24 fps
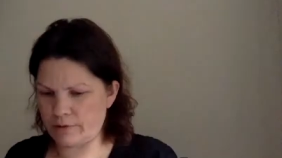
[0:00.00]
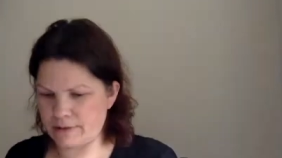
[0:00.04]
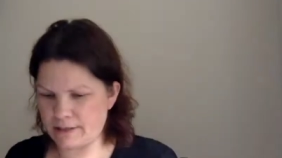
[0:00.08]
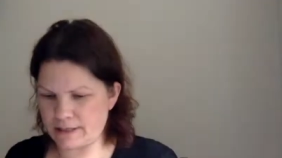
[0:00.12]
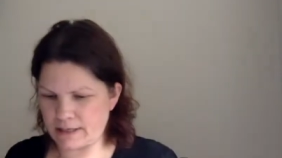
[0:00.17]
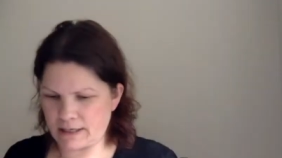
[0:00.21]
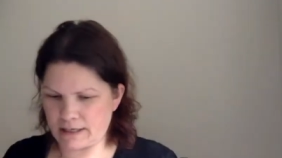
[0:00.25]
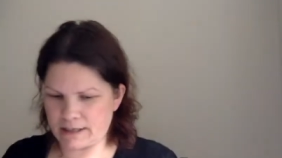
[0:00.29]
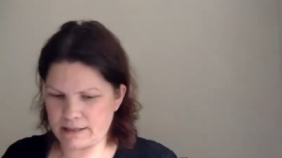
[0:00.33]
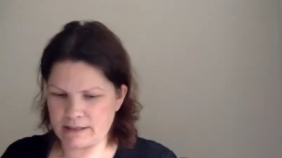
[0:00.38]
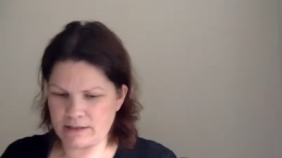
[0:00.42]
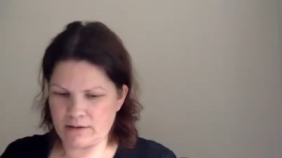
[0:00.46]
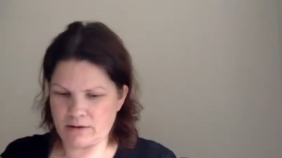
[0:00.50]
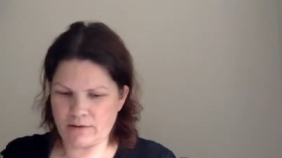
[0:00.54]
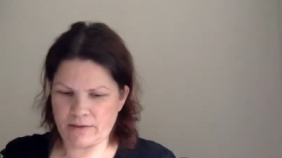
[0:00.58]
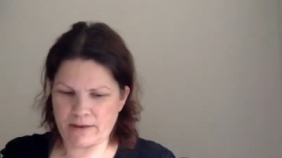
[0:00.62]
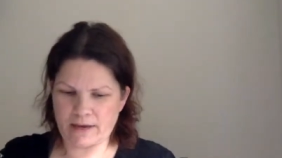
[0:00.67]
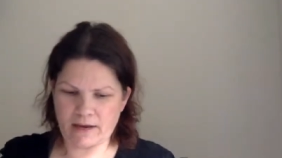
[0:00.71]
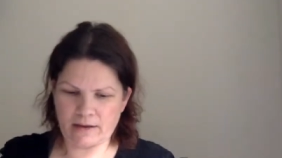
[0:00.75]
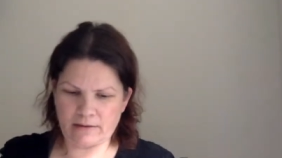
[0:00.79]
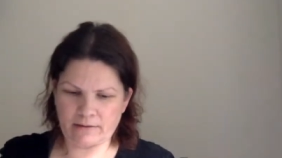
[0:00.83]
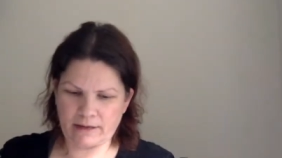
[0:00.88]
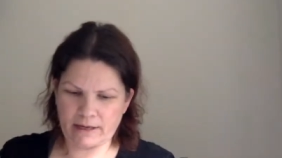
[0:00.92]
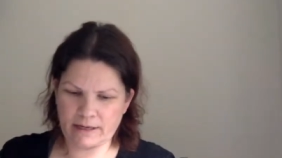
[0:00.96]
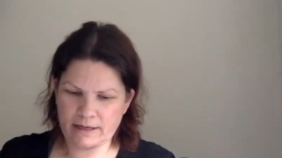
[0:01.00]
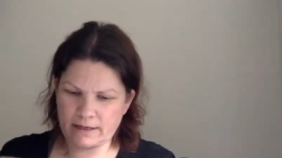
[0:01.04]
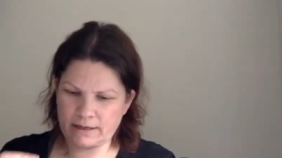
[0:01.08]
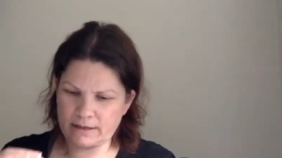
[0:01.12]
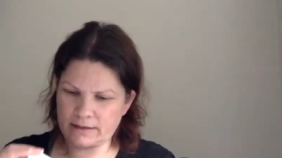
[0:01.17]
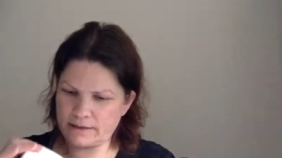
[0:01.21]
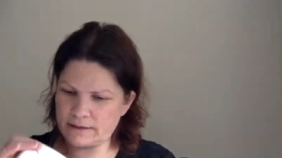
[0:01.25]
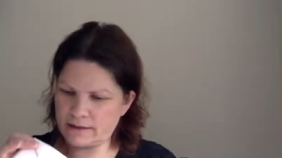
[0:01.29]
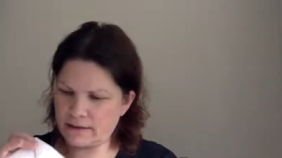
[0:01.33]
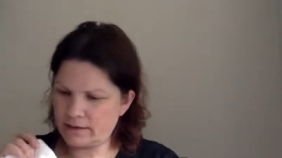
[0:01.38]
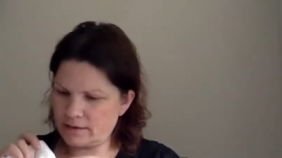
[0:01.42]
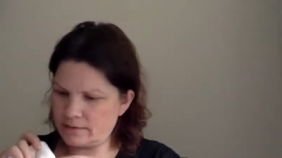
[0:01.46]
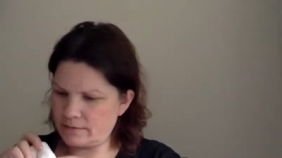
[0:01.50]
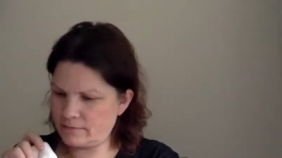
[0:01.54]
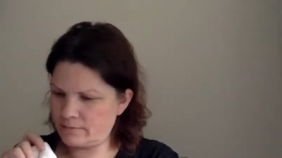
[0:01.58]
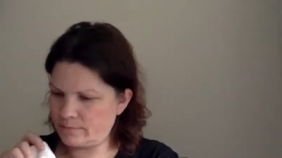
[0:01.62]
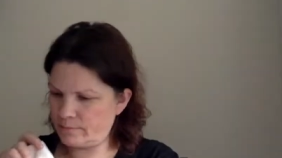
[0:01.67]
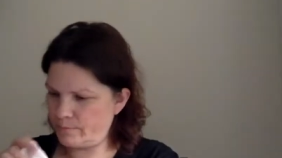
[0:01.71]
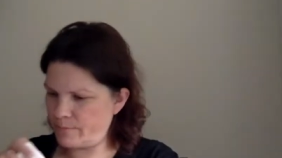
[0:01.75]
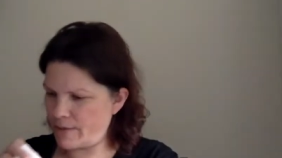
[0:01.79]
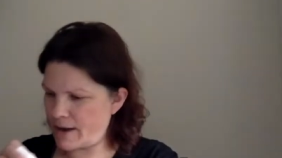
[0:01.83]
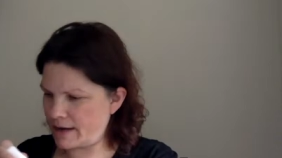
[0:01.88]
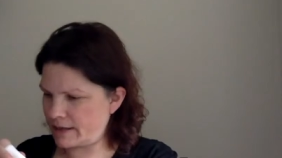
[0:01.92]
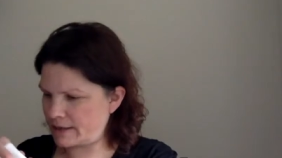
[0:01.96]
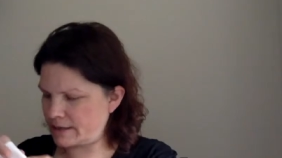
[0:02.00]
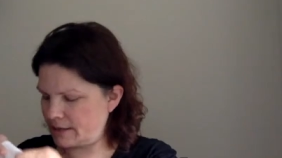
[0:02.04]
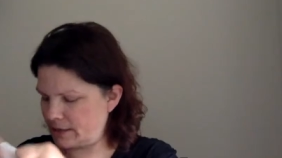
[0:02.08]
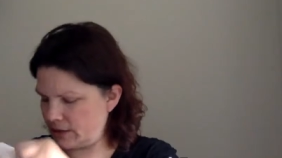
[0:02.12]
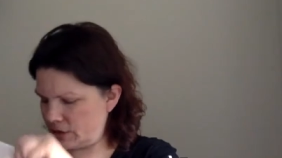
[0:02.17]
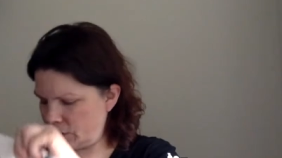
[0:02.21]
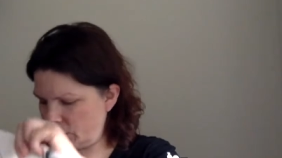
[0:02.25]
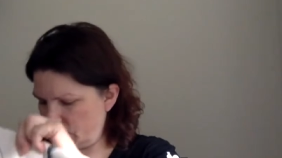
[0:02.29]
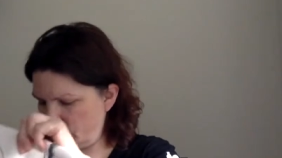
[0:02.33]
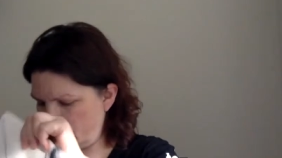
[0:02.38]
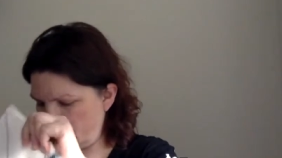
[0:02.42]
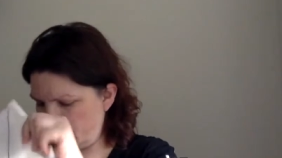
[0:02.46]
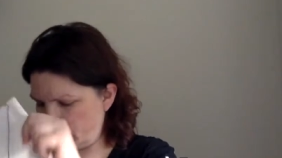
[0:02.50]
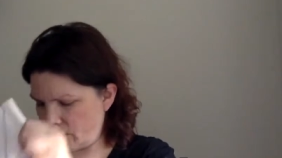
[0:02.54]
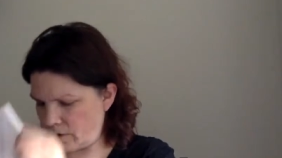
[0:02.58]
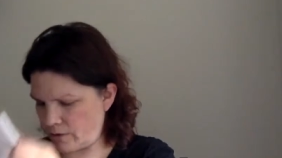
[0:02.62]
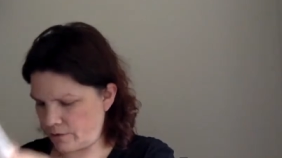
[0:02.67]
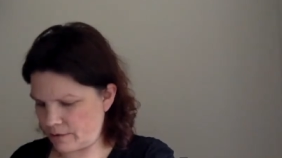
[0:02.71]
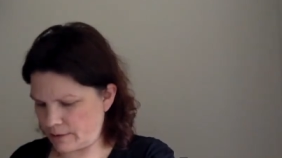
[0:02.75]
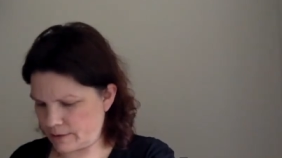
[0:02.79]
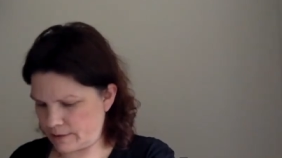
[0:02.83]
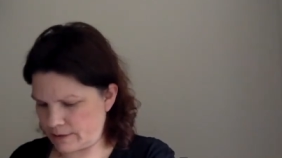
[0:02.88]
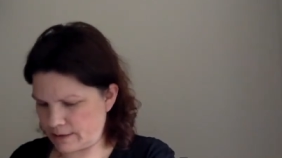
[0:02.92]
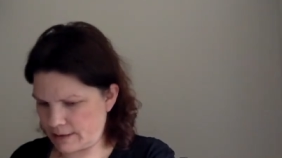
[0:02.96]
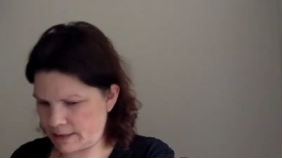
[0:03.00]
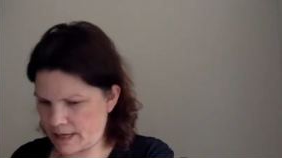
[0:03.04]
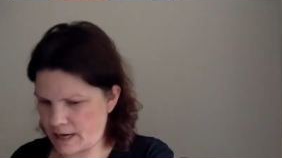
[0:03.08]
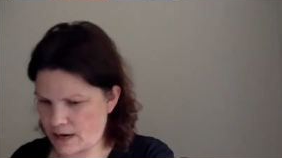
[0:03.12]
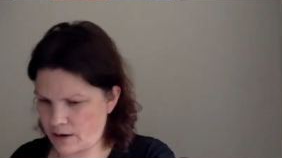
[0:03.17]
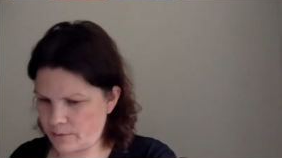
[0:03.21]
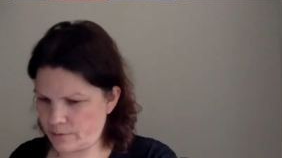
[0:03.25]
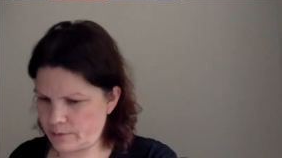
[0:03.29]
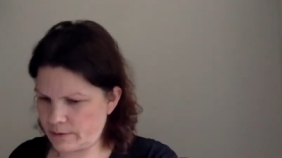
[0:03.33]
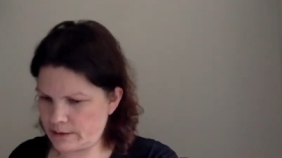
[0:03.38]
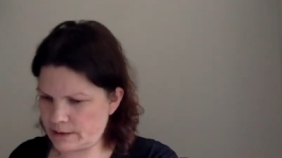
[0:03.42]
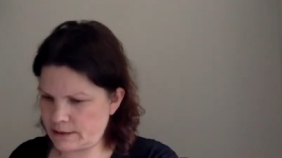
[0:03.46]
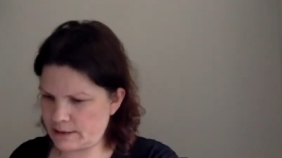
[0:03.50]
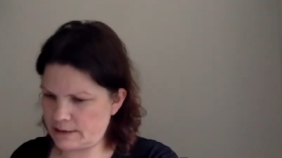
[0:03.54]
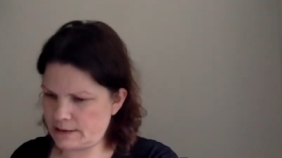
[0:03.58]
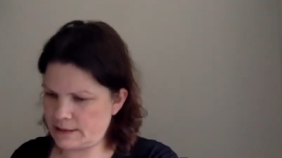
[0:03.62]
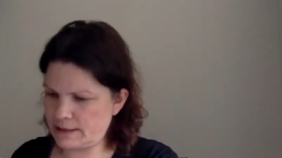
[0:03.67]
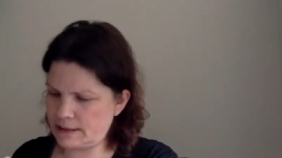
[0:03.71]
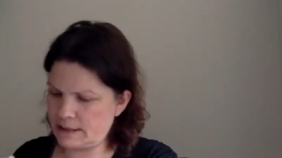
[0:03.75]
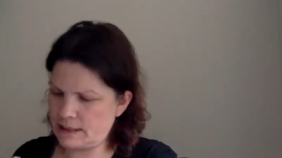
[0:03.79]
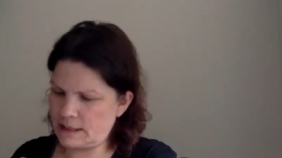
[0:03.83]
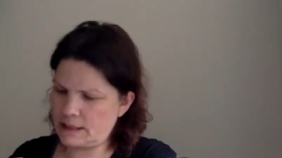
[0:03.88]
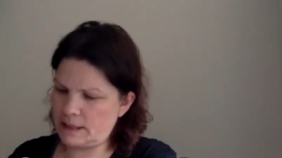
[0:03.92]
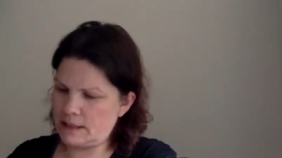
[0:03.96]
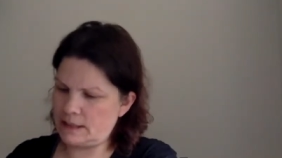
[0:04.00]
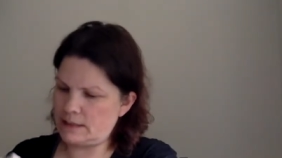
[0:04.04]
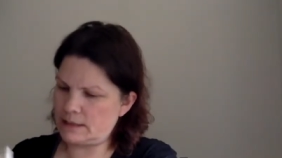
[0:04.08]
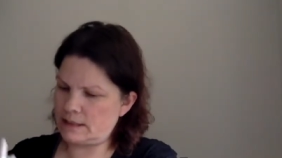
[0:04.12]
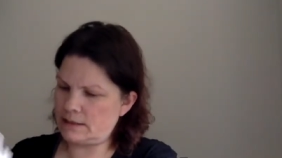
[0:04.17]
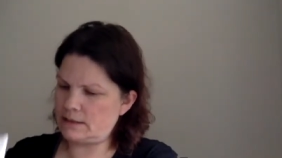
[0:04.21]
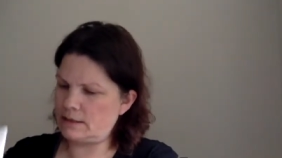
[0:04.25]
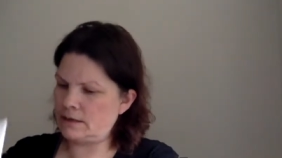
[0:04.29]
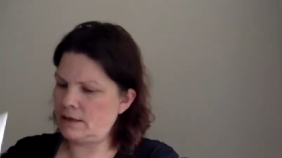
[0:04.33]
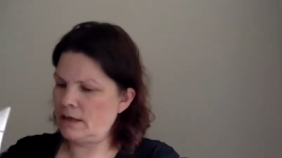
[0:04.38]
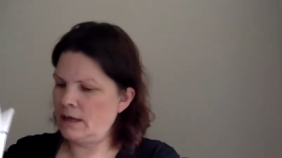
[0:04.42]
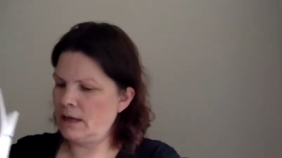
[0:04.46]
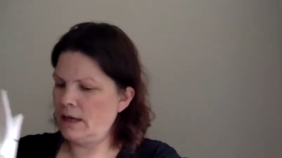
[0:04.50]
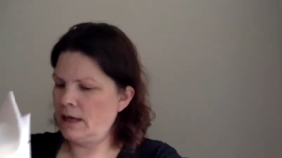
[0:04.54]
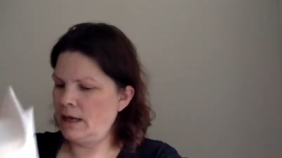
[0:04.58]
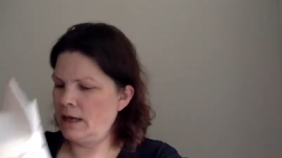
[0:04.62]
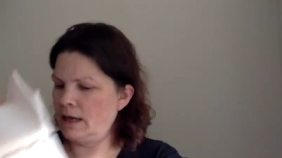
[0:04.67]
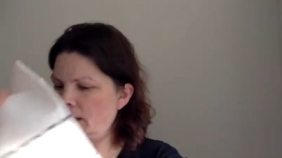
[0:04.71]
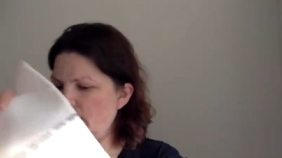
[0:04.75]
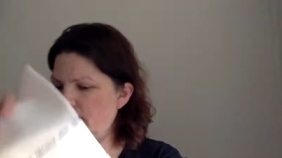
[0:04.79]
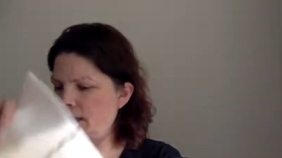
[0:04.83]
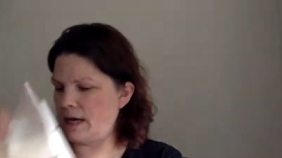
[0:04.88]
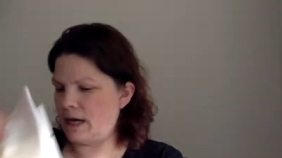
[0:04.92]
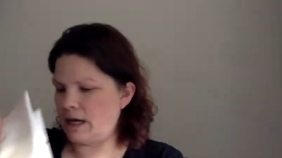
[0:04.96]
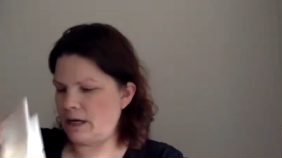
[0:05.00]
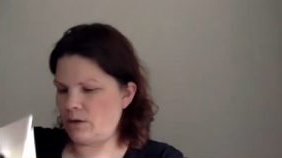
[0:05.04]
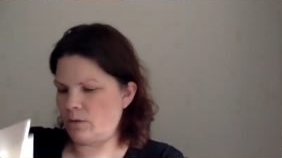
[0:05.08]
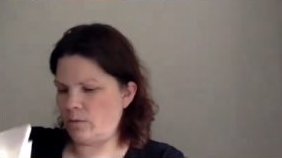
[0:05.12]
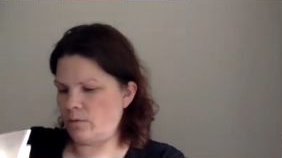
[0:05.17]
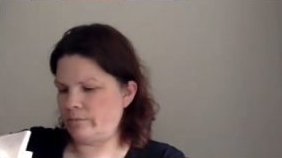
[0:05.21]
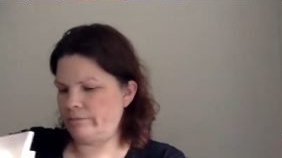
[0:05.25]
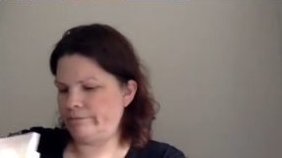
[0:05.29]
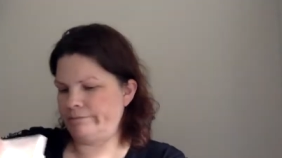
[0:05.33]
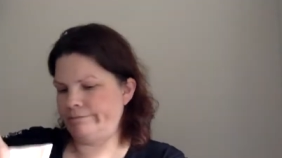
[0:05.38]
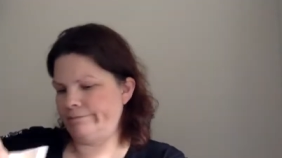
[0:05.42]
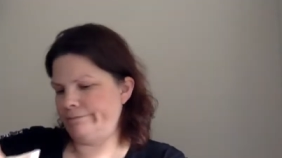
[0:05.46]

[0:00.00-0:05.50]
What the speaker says: and I did all that like back stitching with all the towns and cities, and yeah, I don't